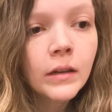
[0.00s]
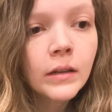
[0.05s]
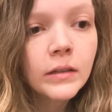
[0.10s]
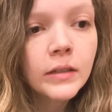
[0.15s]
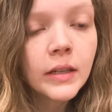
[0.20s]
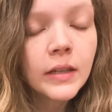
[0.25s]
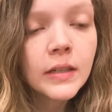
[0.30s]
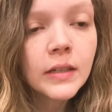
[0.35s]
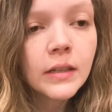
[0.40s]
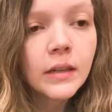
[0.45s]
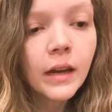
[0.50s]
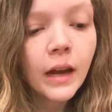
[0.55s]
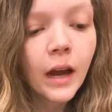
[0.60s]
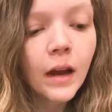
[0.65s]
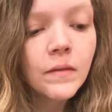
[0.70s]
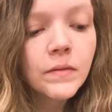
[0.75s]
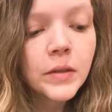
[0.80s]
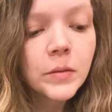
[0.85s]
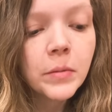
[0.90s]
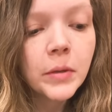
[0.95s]
doesn't
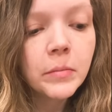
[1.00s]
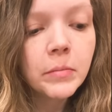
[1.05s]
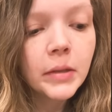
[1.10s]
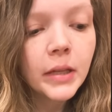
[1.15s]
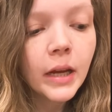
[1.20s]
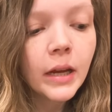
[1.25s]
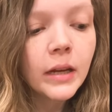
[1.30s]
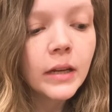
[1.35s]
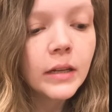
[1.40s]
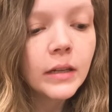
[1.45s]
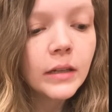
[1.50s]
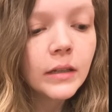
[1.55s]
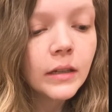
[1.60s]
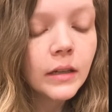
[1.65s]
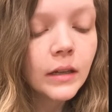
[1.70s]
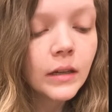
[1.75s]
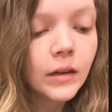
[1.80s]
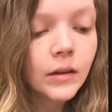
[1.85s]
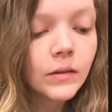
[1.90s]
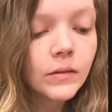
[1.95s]
have to be blood,
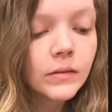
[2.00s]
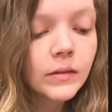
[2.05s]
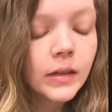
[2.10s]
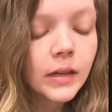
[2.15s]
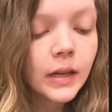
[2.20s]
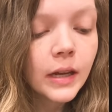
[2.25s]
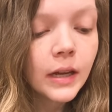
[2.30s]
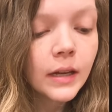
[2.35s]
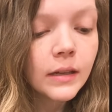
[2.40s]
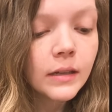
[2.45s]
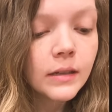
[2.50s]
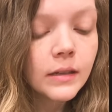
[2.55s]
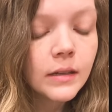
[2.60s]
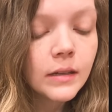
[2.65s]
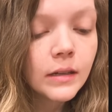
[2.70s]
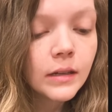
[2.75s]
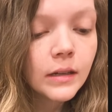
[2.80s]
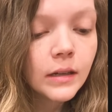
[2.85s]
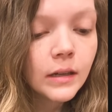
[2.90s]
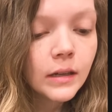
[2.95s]
you know,
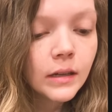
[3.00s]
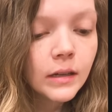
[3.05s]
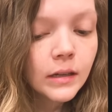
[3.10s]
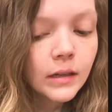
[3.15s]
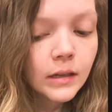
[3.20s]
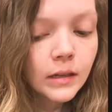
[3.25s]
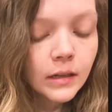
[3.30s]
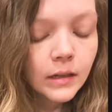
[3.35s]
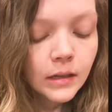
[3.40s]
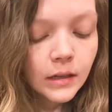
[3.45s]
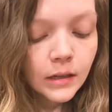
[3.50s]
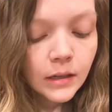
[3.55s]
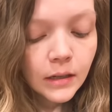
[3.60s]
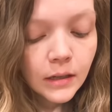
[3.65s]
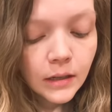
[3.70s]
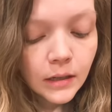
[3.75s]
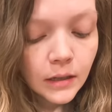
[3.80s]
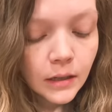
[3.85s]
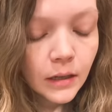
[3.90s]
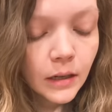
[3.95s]
and
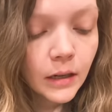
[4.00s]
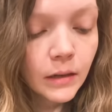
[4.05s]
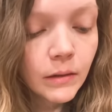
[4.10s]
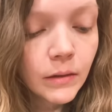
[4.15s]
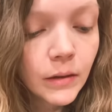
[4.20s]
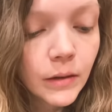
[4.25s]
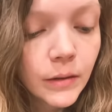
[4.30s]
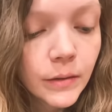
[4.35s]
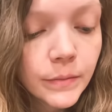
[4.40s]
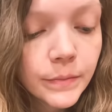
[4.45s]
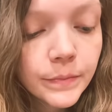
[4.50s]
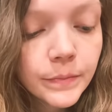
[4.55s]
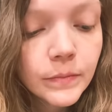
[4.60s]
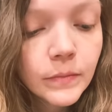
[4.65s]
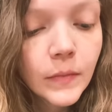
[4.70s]
I don't know.